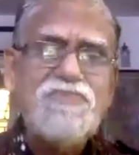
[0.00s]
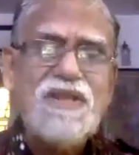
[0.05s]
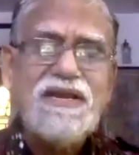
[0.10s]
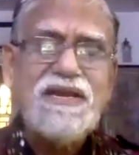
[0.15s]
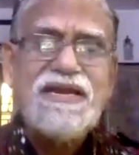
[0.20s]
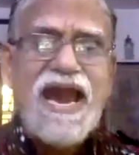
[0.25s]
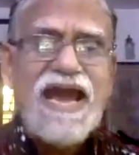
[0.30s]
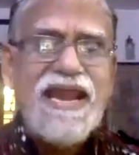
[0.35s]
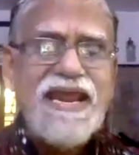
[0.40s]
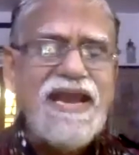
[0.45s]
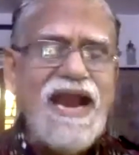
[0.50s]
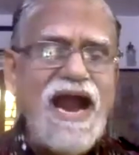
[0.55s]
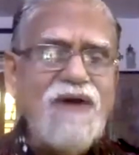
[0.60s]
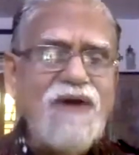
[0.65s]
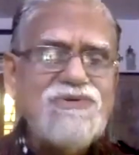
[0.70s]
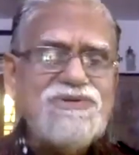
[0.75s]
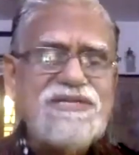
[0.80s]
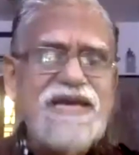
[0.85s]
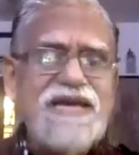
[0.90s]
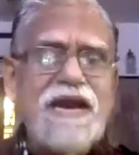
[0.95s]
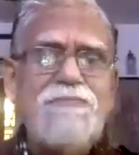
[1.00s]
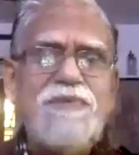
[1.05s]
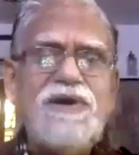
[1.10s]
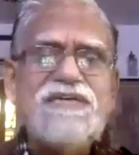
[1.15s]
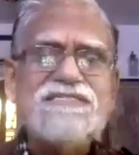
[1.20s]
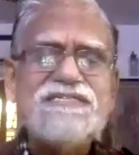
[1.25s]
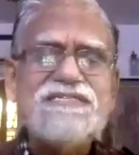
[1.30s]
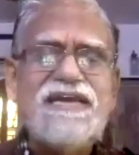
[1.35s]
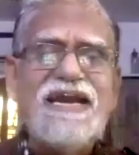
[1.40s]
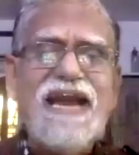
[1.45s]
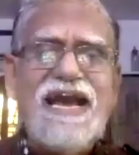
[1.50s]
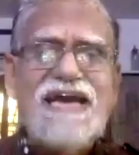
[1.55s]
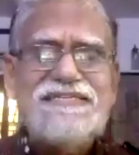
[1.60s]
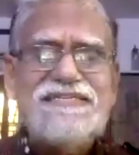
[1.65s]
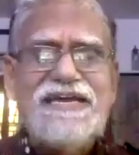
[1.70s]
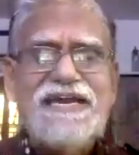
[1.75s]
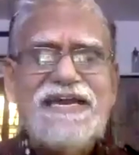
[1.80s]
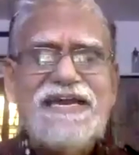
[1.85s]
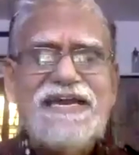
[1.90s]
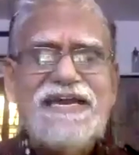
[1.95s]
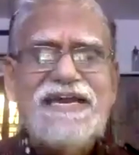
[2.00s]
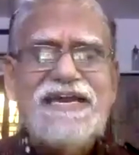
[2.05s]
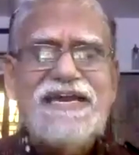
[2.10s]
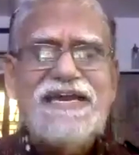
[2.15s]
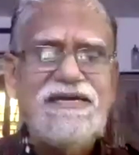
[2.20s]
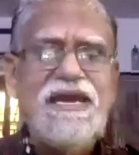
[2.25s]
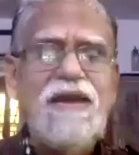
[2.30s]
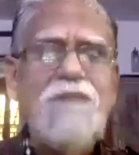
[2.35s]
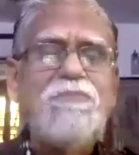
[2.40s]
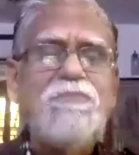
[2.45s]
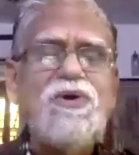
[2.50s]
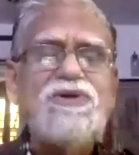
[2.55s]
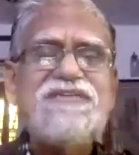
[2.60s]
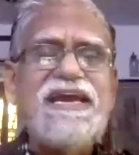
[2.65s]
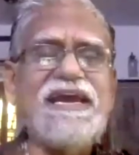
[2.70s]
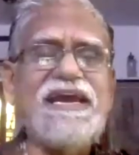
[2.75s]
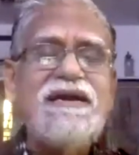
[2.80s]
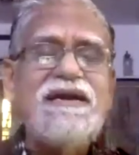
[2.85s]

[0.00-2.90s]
carrying out their personal agenda, imposing